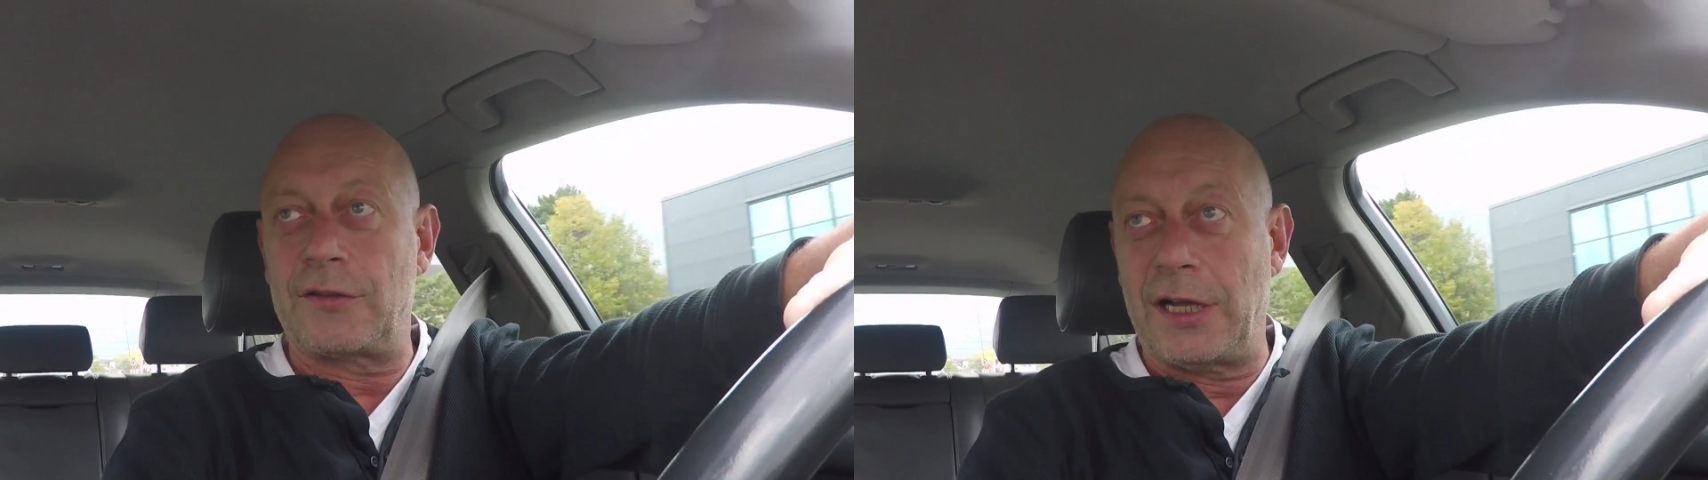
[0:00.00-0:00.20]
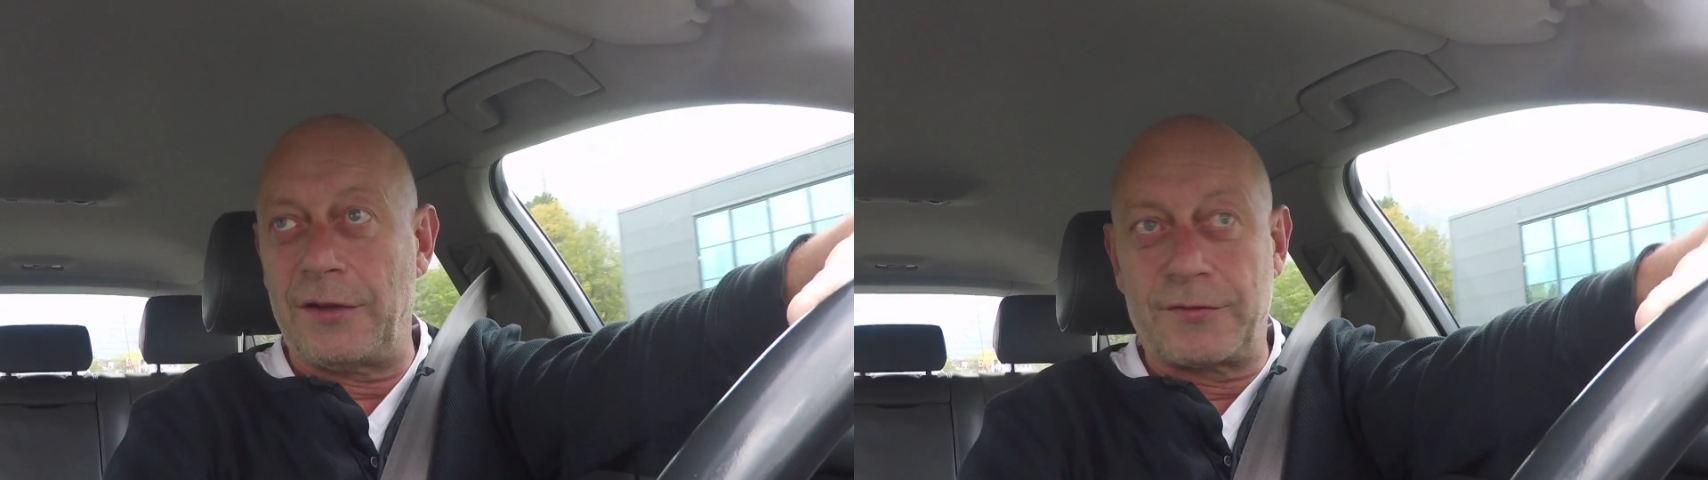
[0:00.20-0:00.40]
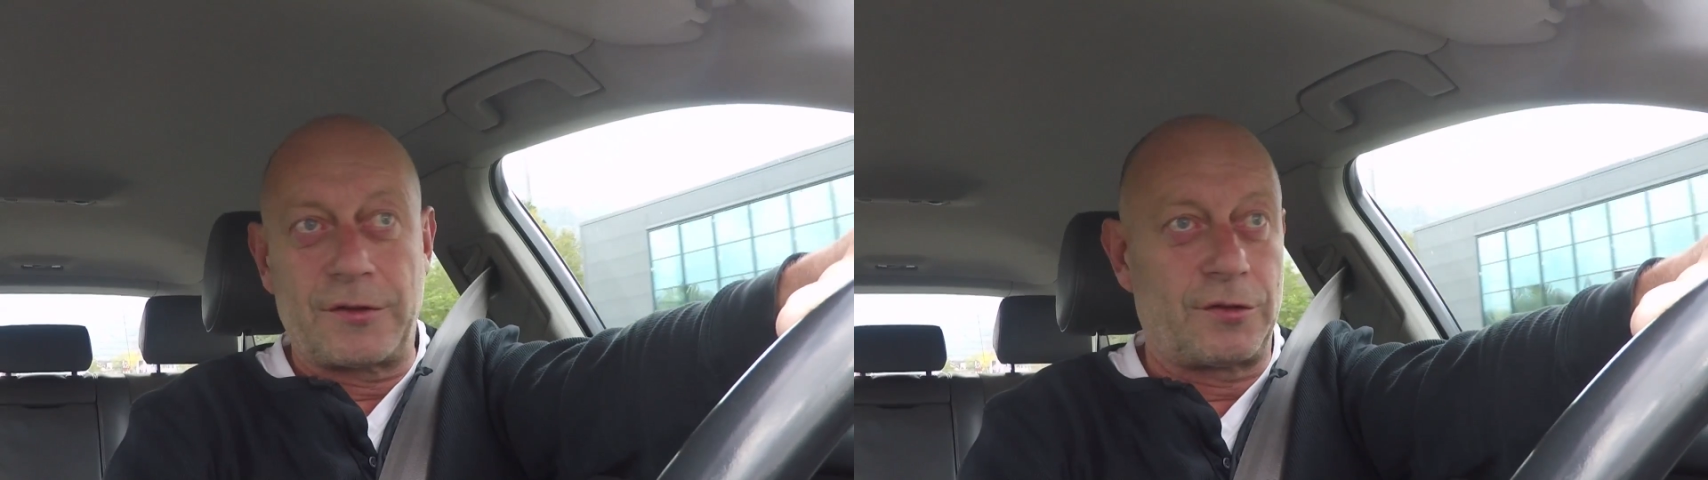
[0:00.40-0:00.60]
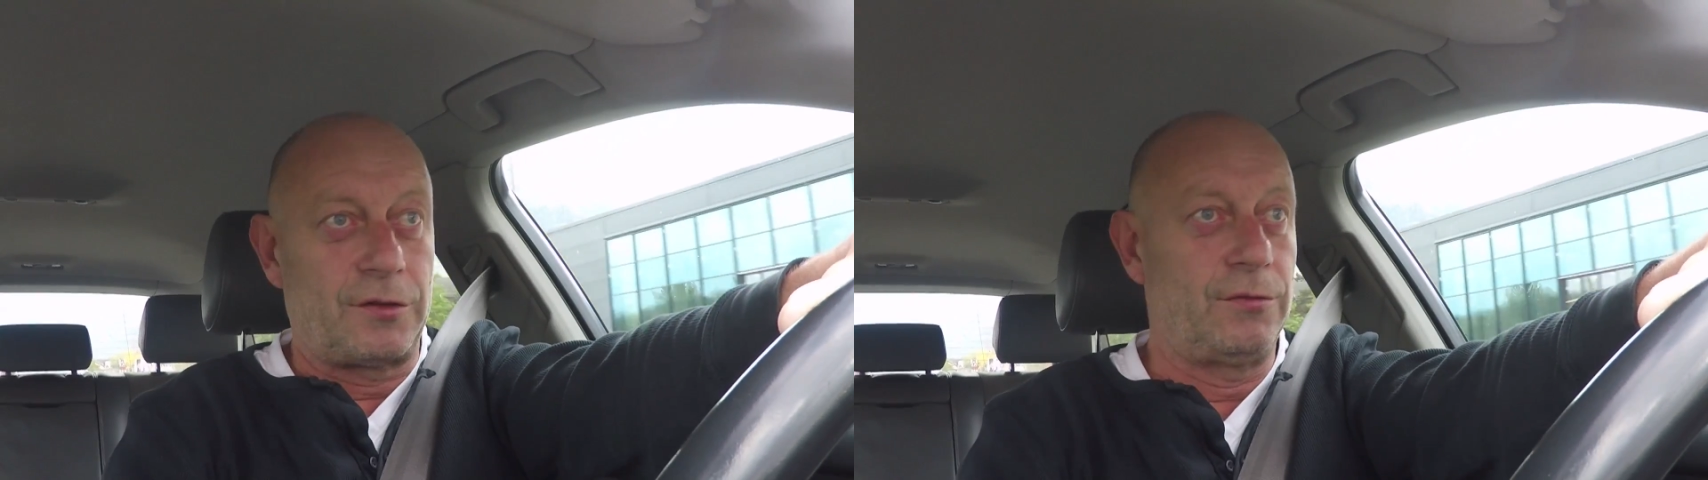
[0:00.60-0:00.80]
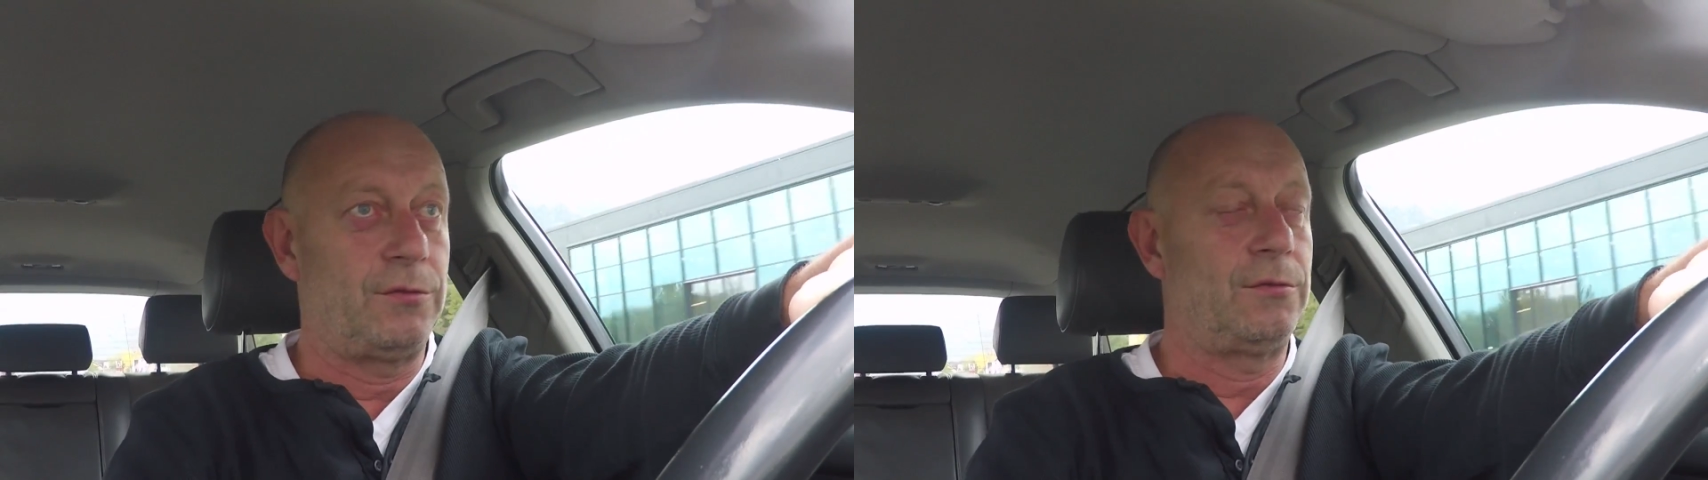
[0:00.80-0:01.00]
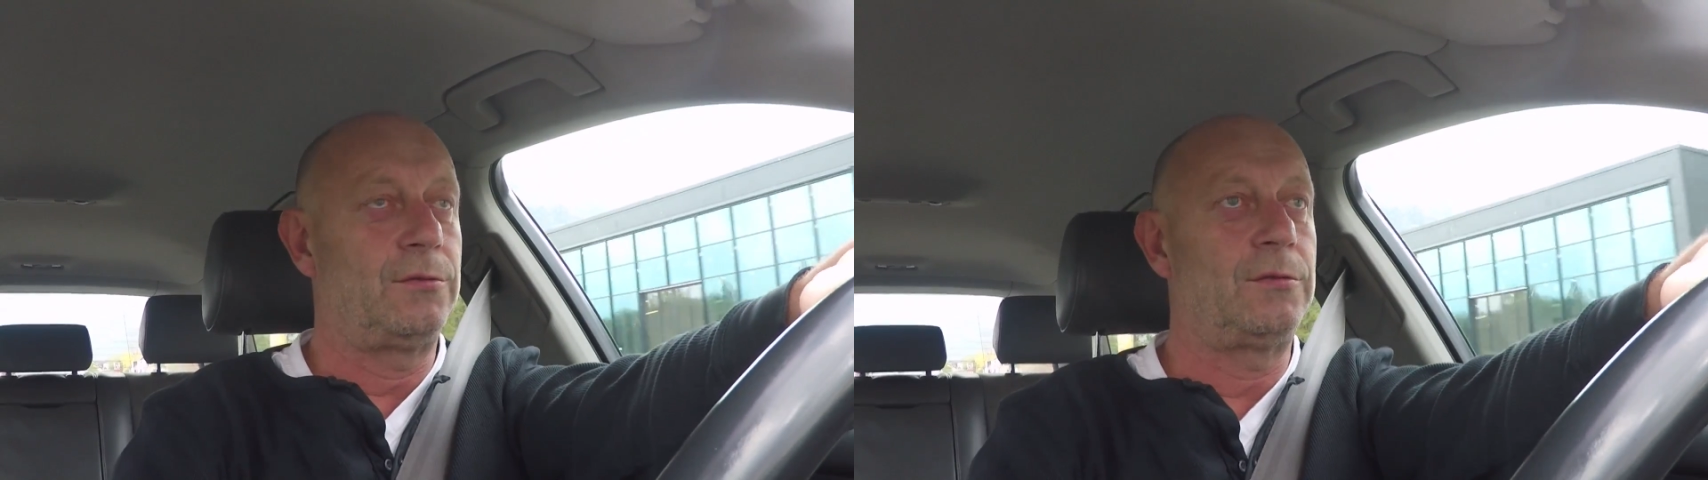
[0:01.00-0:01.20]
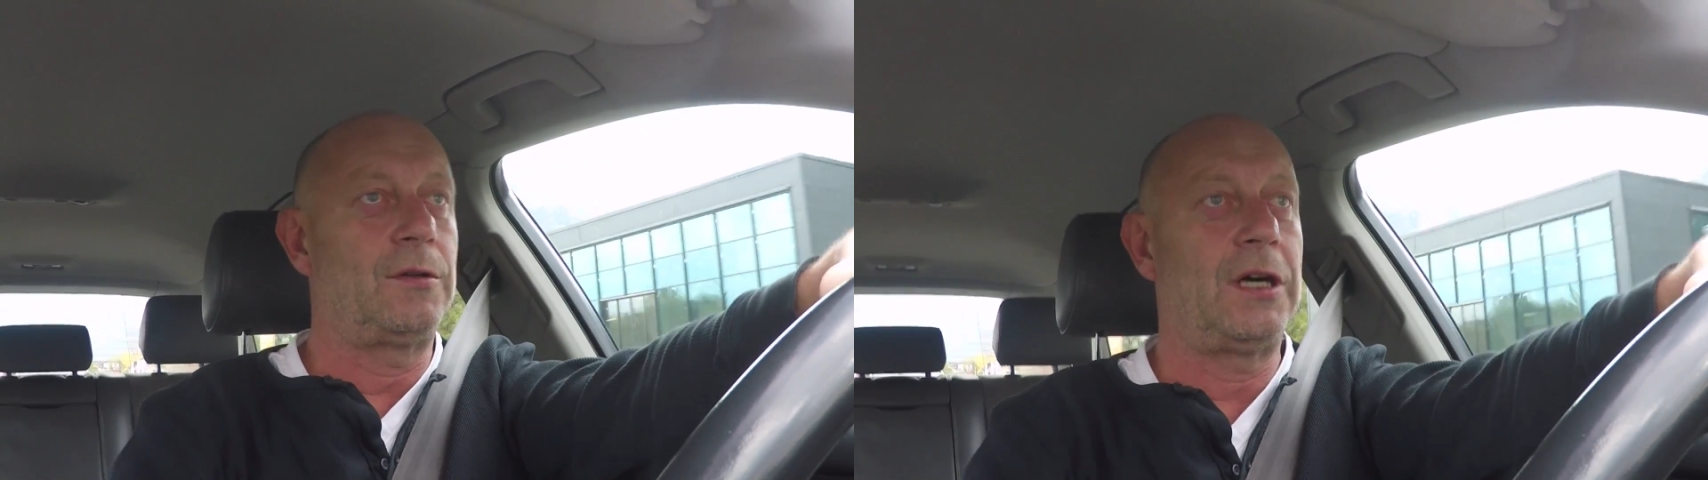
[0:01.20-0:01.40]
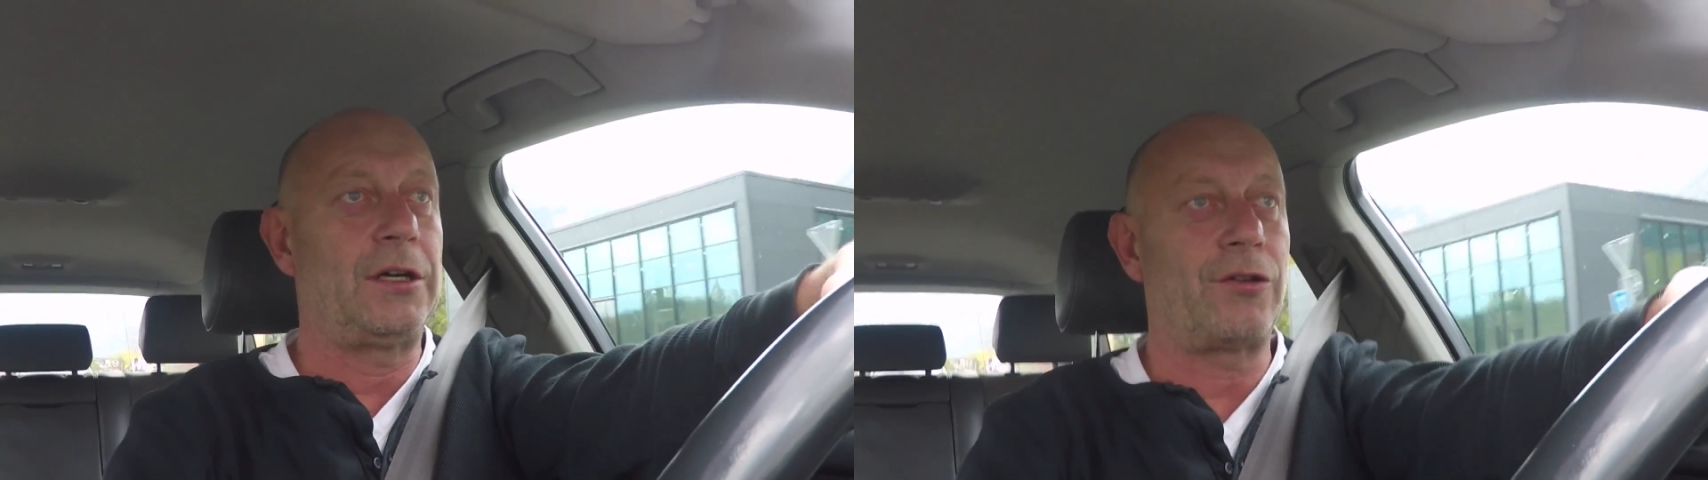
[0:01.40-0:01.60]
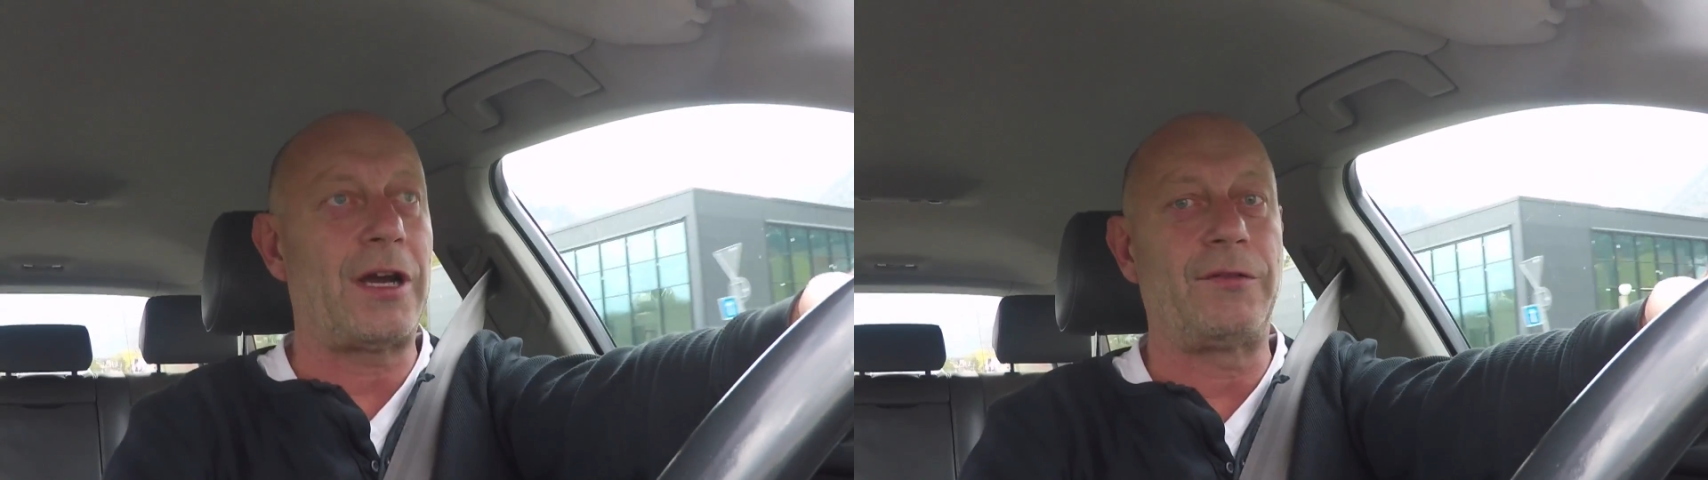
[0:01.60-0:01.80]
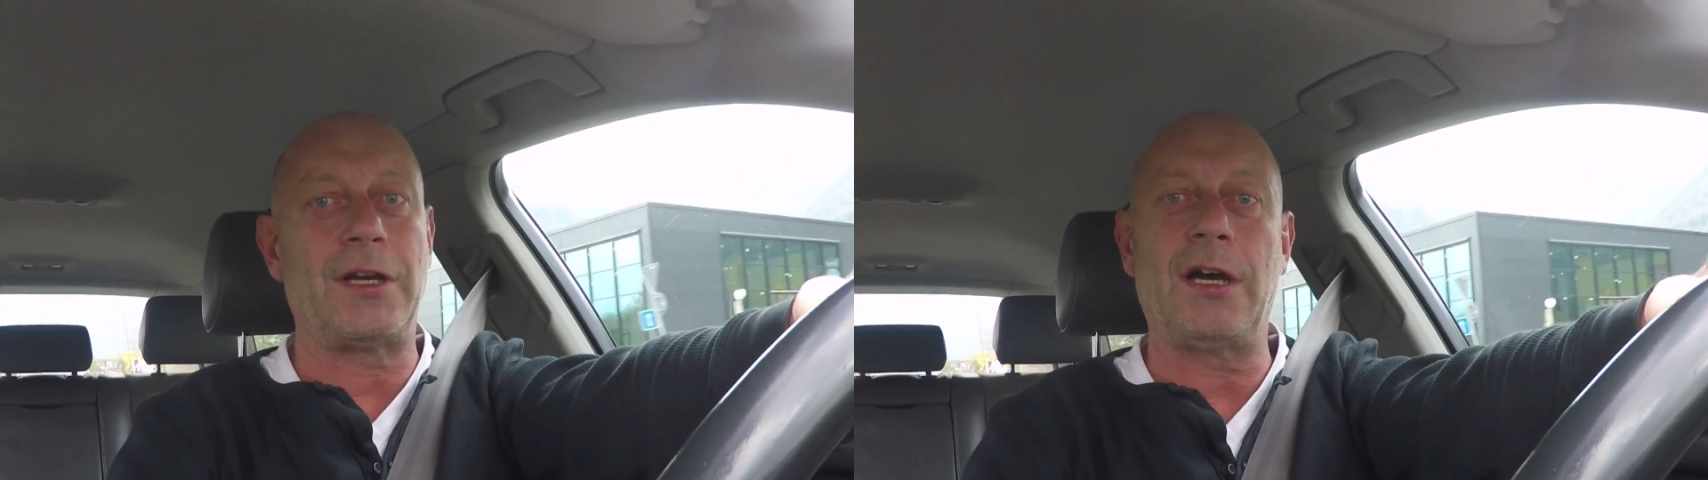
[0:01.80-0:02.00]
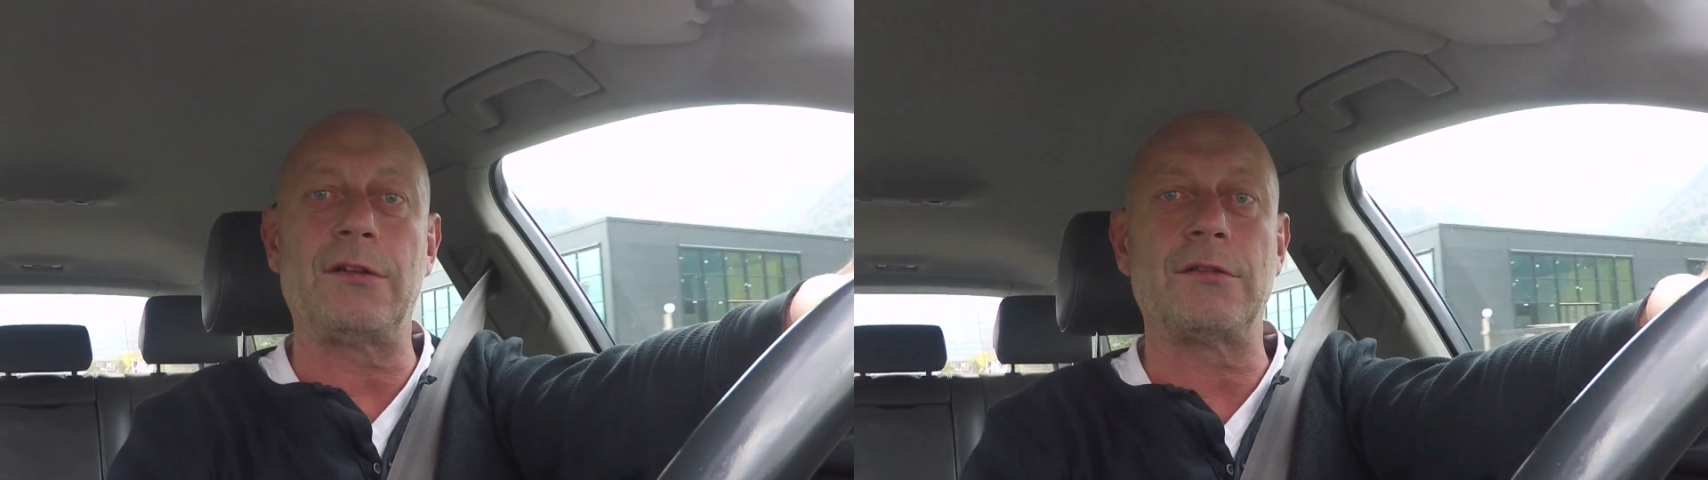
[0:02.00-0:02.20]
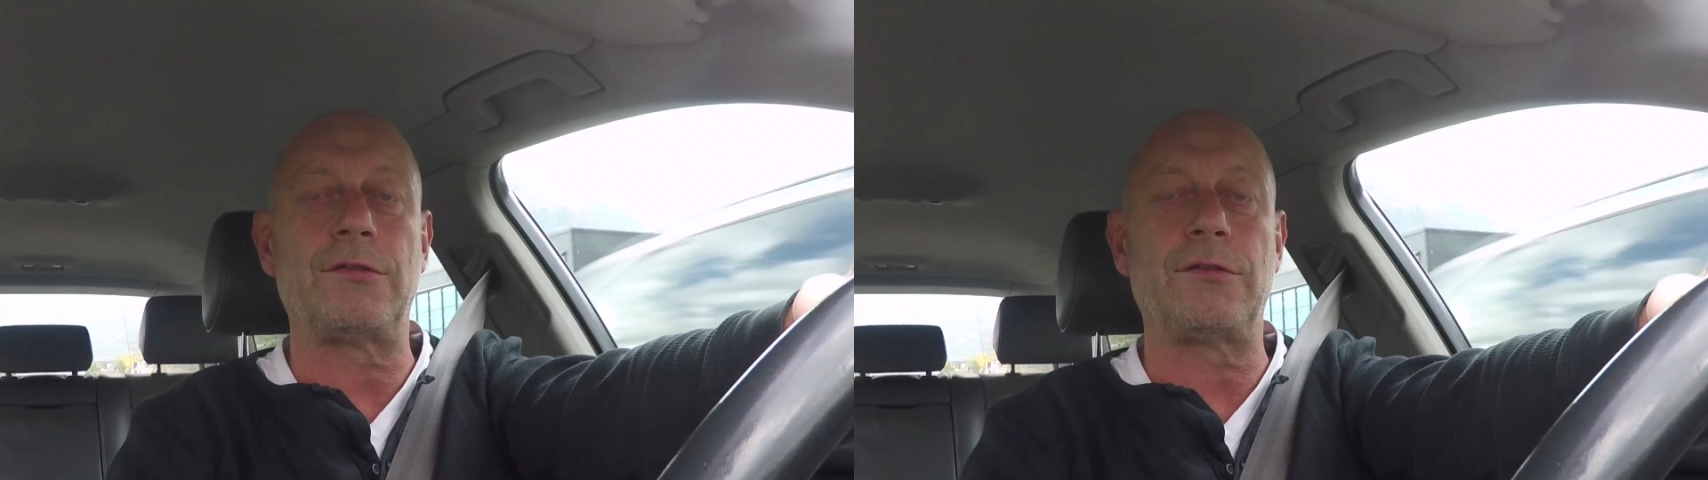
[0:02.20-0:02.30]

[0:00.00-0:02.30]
left to drive down